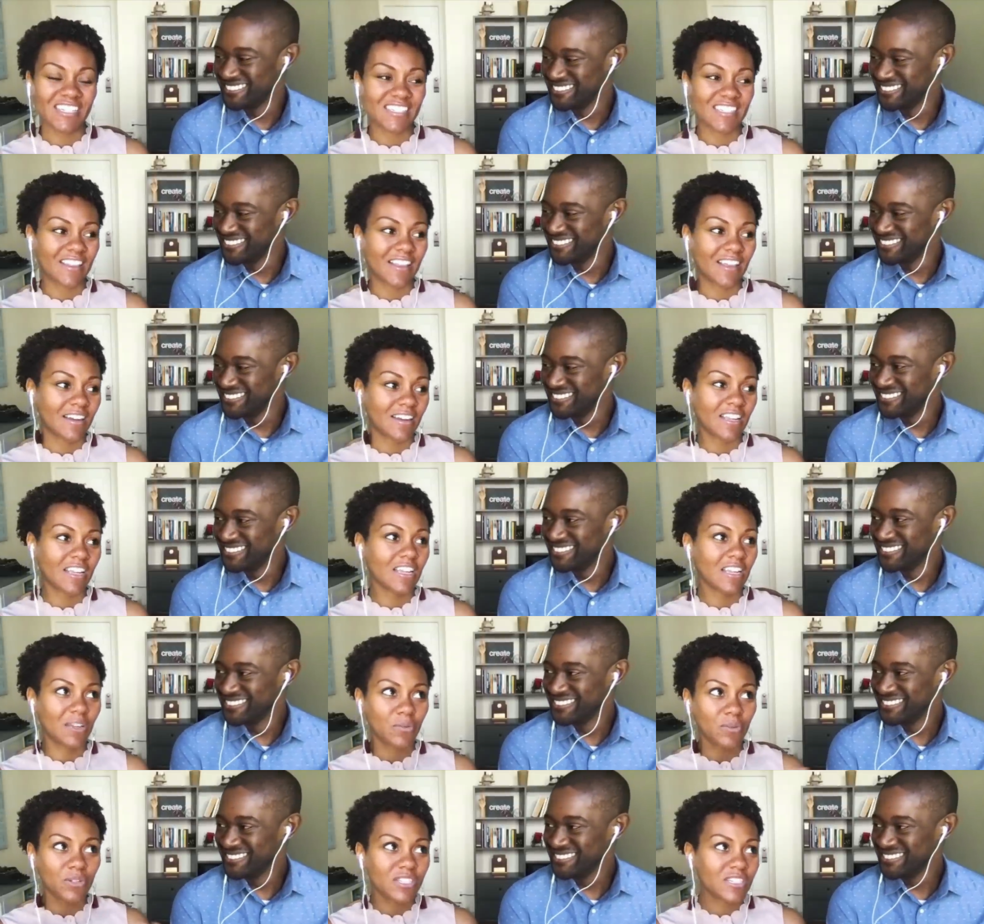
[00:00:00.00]
Speaker 1: And then he, he
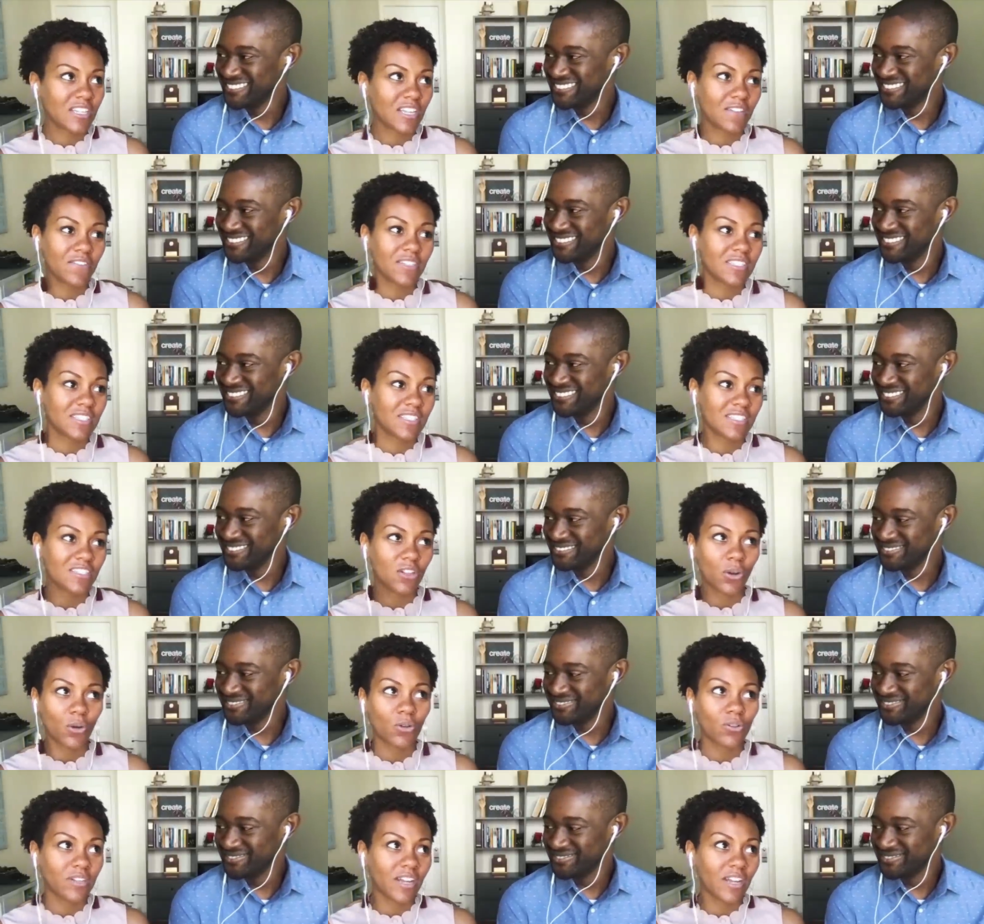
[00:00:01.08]
would just give us these
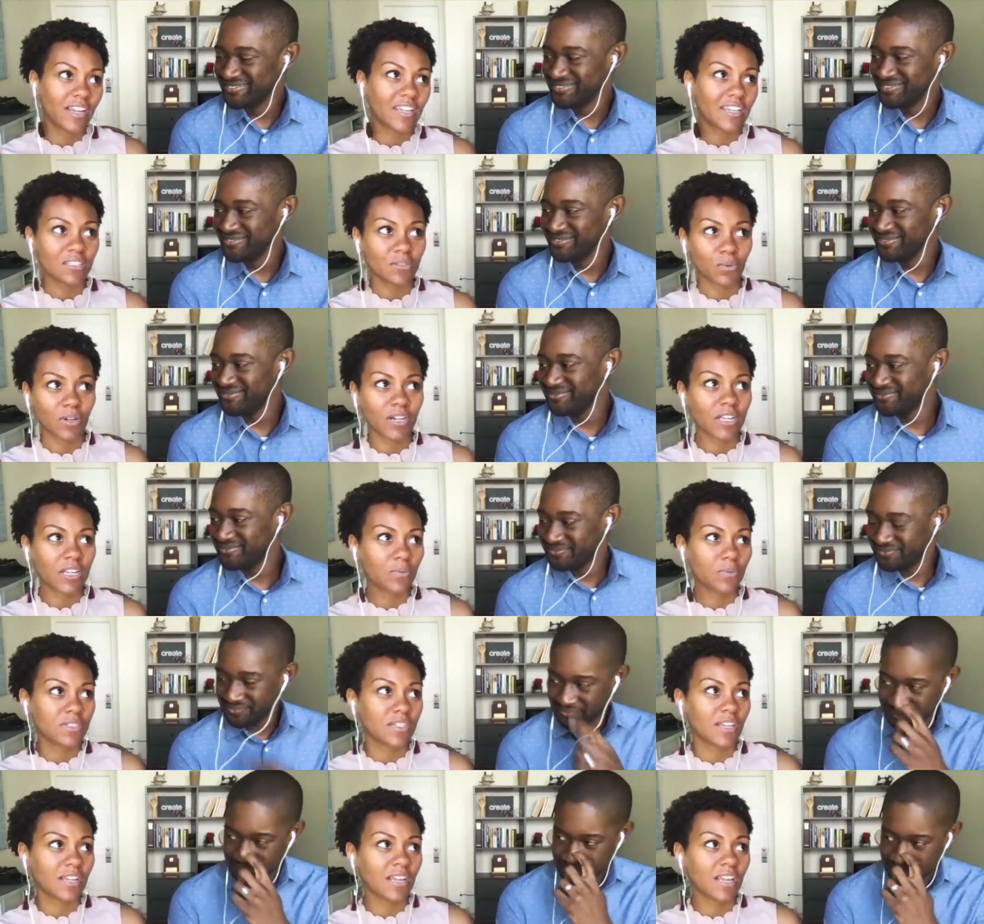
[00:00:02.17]
gold nuggets where he was
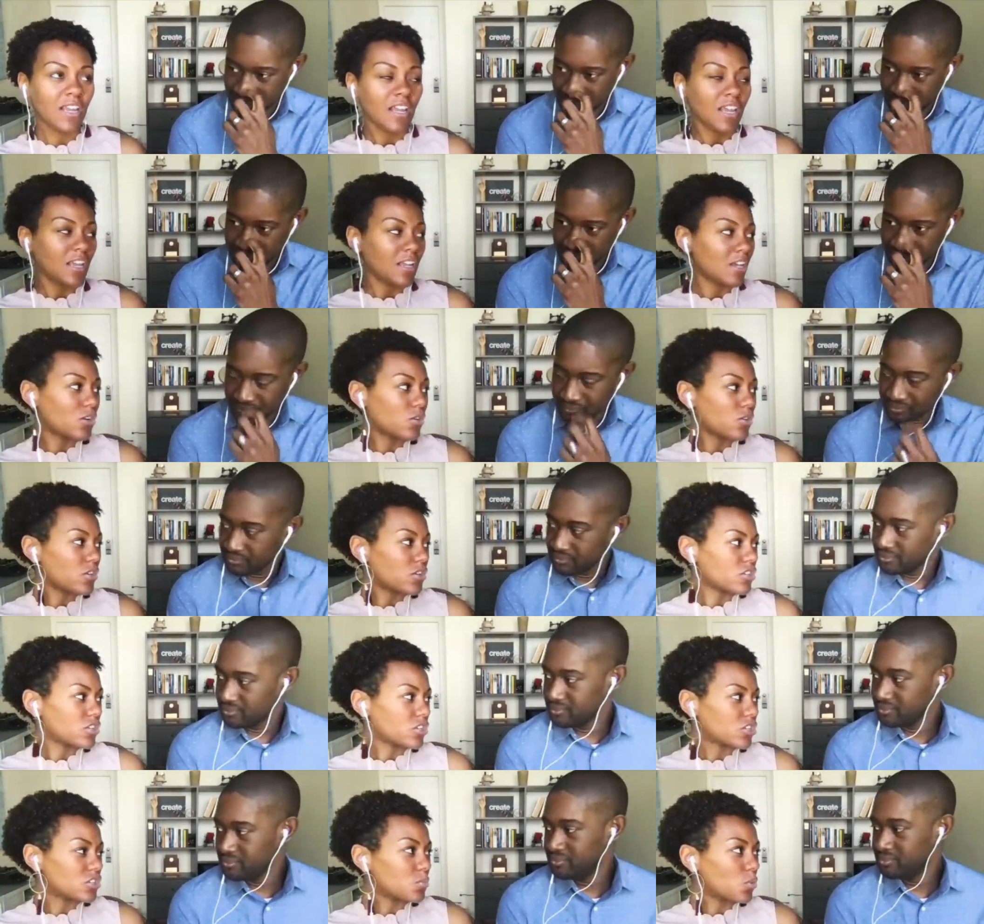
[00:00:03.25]
like, you know, there,
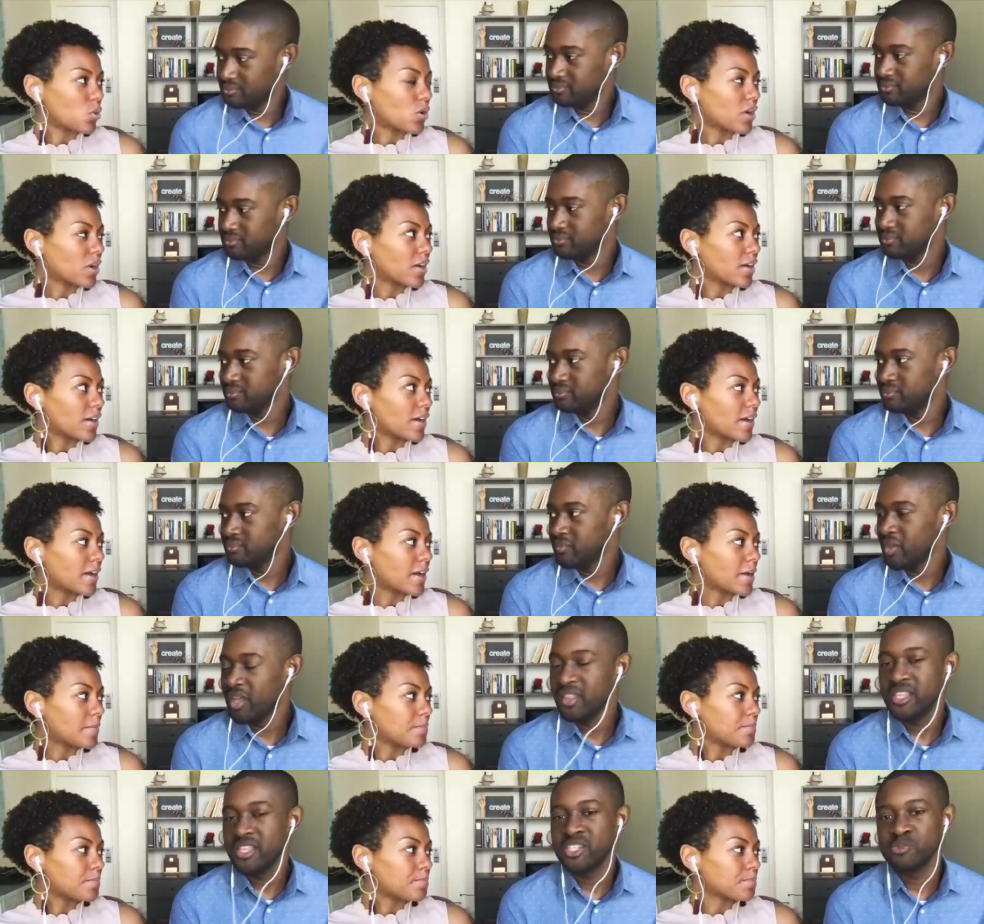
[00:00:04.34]
there's more. Um,
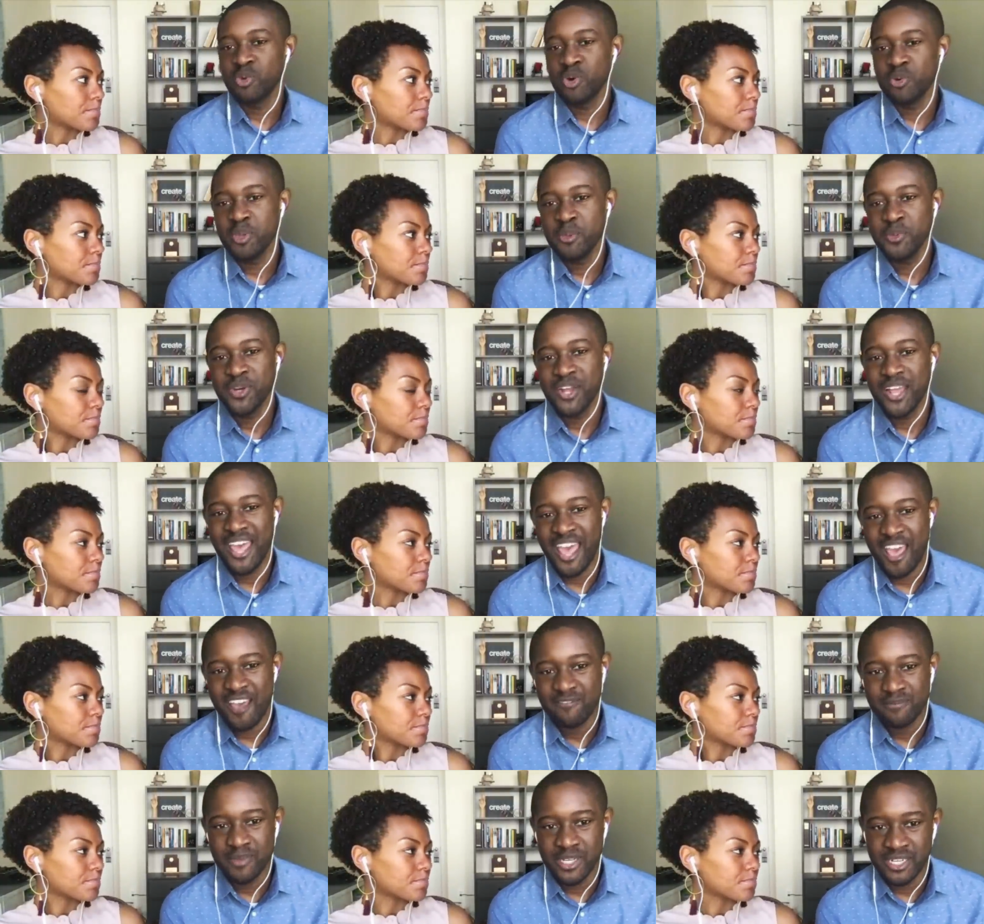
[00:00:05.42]
there's more
Speaker 2: people that have
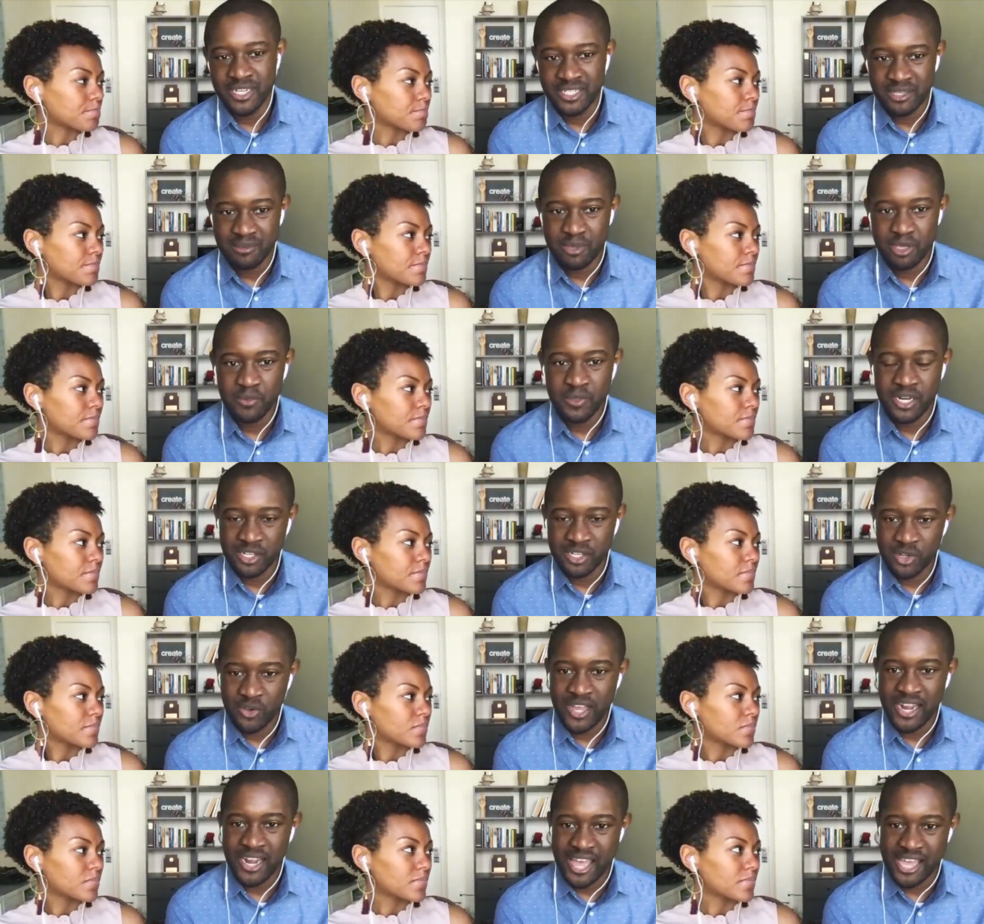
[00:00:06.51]
money than people that know how
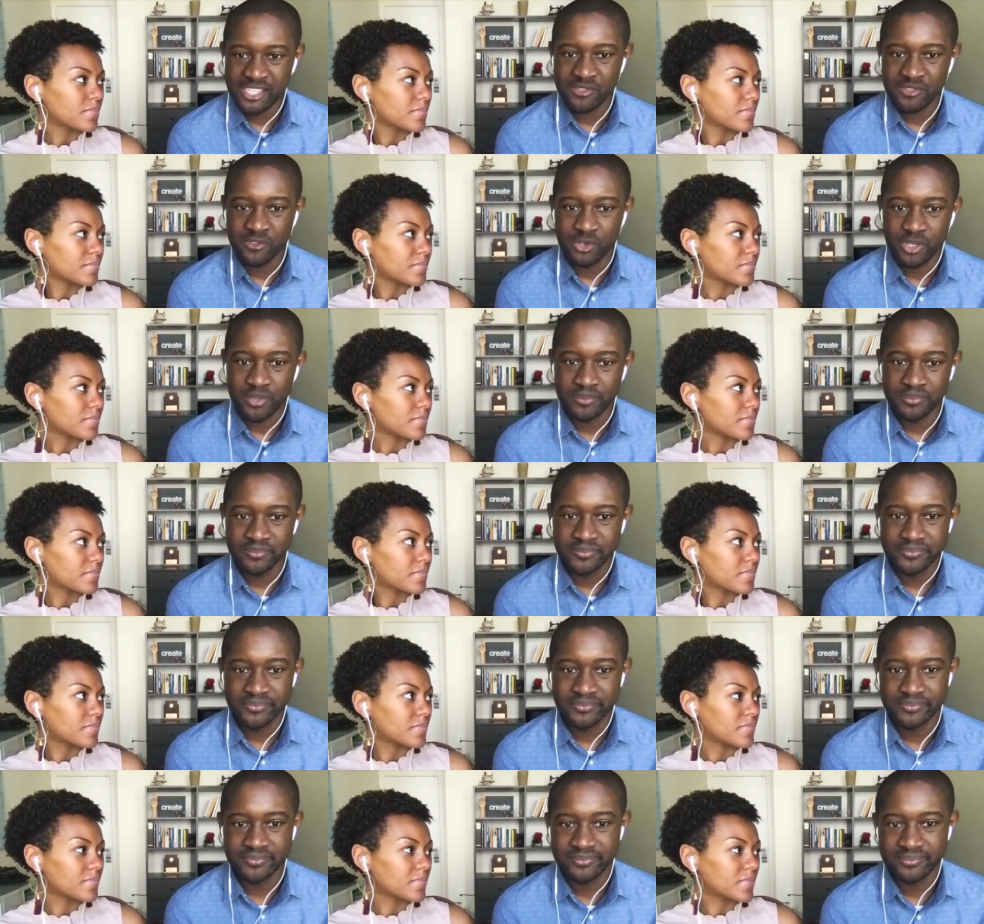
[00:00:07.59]
to ask for it.
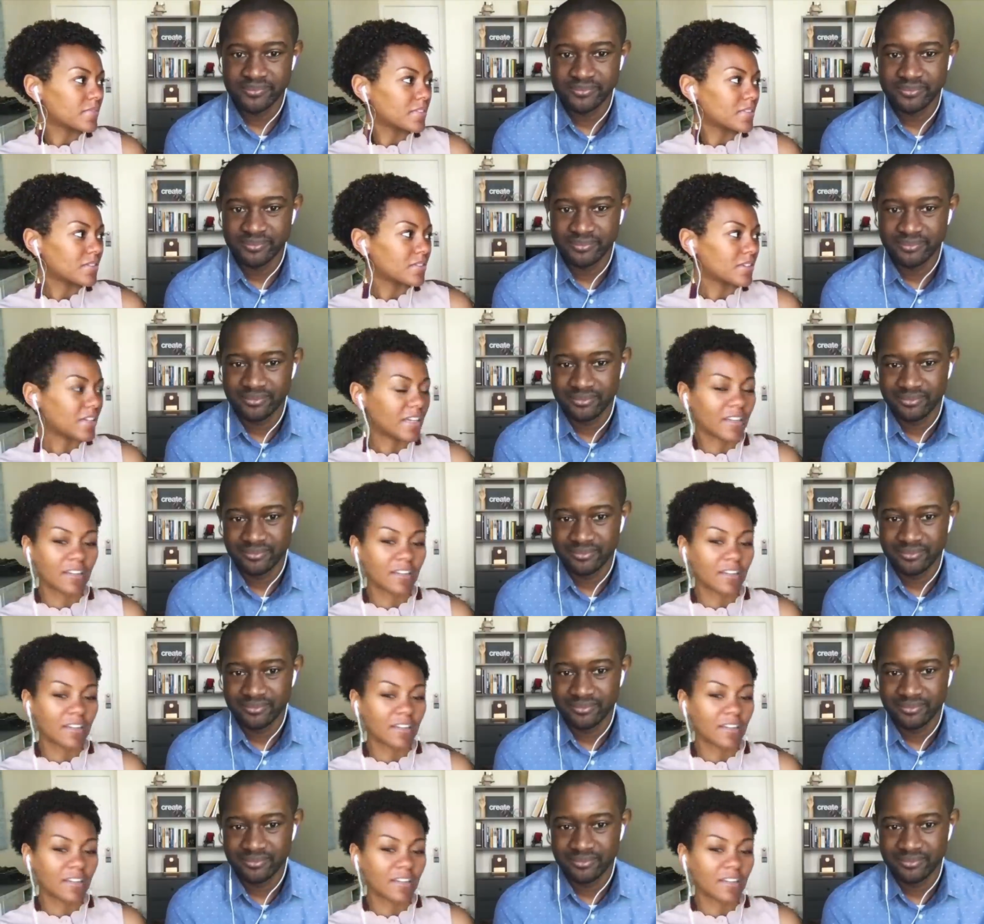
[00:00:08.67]
Speaker 1: I'm like,